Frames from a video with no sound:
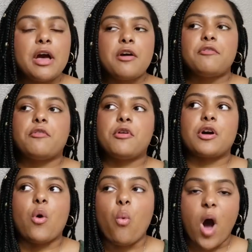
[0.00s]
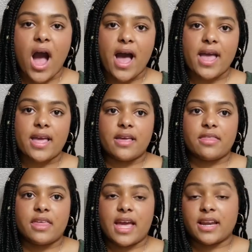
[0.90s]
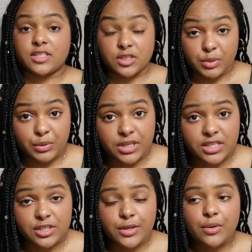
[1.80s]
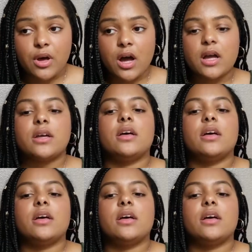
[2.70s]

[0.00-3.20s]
for why they haven't spoken in so long.